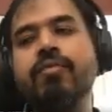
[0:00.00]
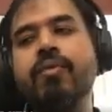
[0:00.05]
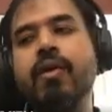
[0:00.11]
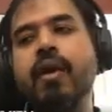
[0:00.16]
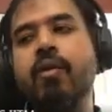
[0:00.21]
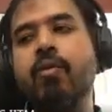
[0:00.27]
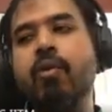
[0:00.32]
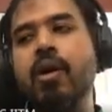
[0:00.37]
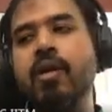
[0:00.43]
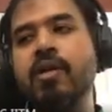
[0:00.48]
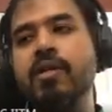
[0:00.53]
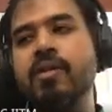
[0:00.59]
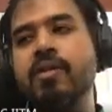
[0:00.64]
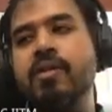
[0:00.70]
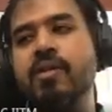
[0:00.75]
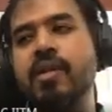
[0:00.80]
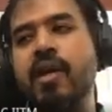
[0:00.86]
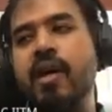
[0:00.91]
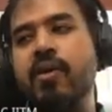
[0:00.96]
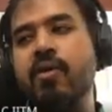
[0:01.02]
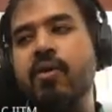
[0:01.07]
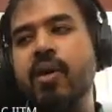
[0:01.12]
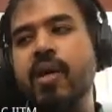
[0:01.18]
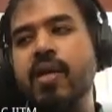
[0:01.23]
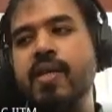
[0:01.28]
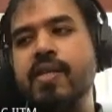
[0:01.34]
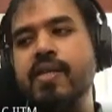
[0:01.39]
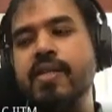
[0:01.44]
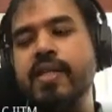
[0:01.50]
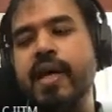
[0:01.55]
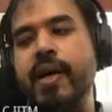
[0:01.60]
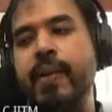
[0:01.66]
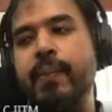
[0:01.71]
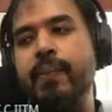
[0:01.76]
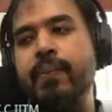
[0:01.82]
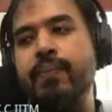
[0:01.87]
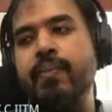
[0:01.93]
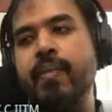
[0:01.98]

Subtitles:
what is known as um,